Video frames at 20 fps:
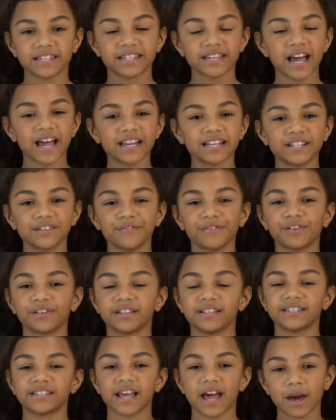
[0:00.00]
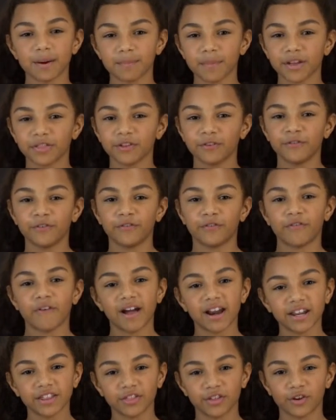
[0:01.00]
scientifically sound method for
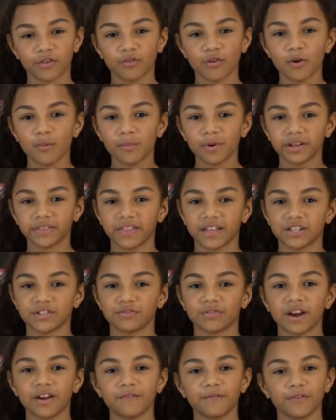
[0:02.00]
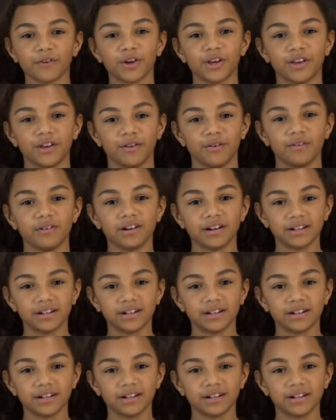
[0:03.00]
finding the Chromebook that's right for you.